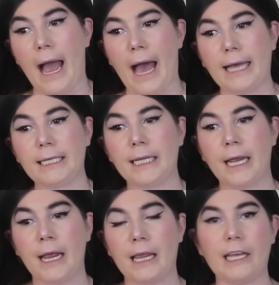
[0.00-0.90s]
at
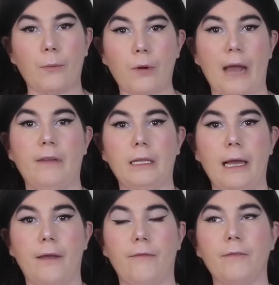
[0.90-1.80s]
their private
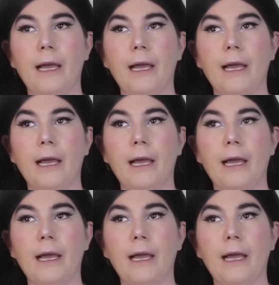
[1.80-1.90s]
life.